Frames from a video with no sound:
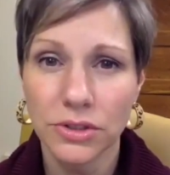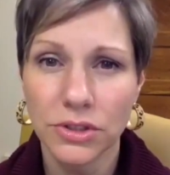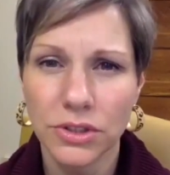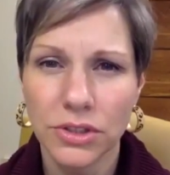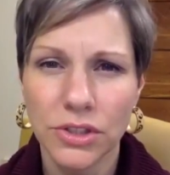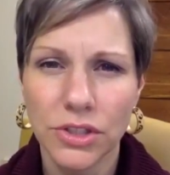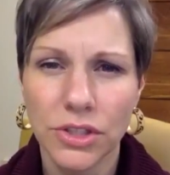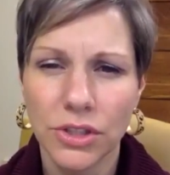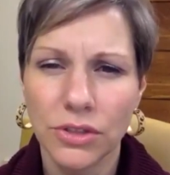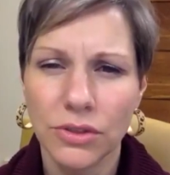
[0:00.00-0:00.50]

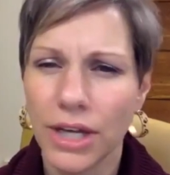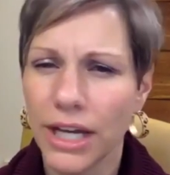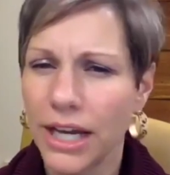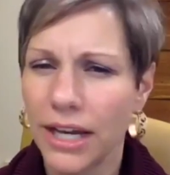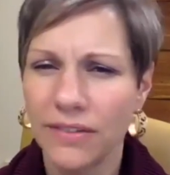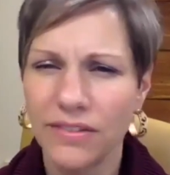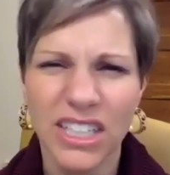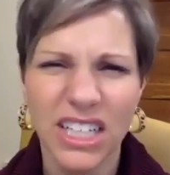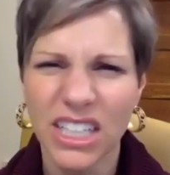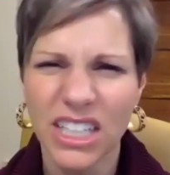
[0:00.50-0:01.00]
Do you have
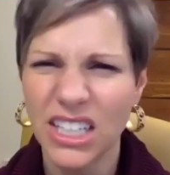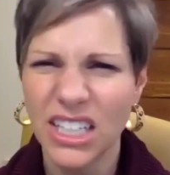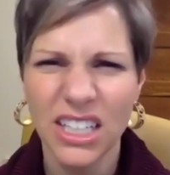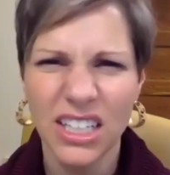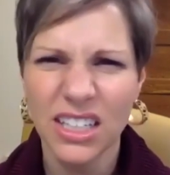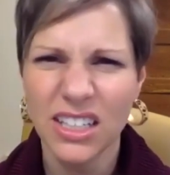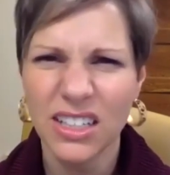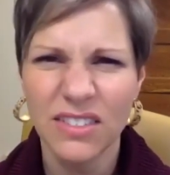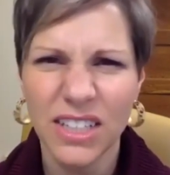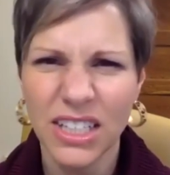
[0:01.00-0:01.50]
an idea
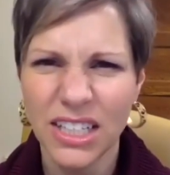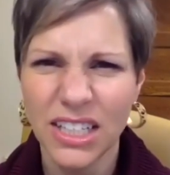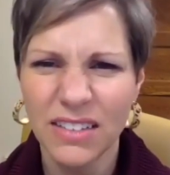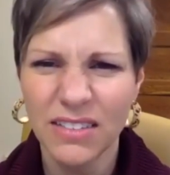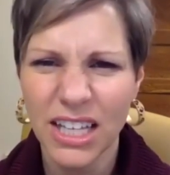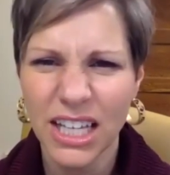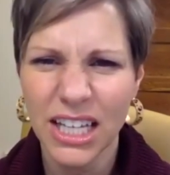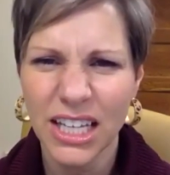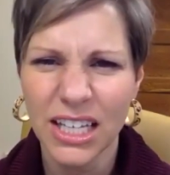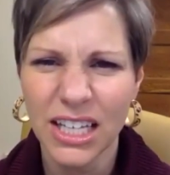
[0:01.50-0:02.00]
of any of
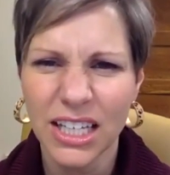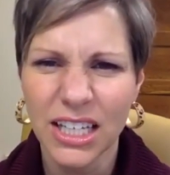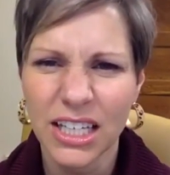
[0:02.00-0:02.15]
that?